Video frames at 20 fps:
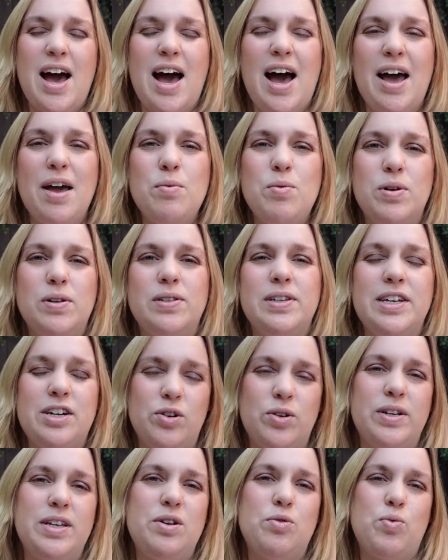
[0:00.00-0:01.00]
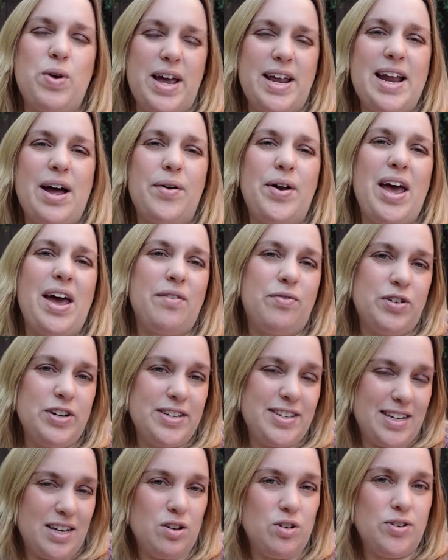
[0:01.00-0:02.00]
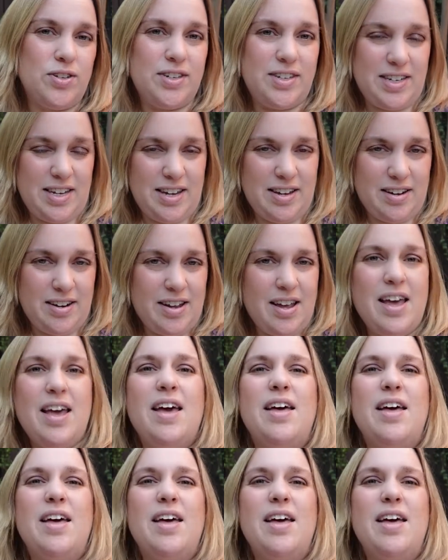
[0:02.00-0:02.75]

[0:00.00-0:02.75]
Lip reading: I will literally write out every single scene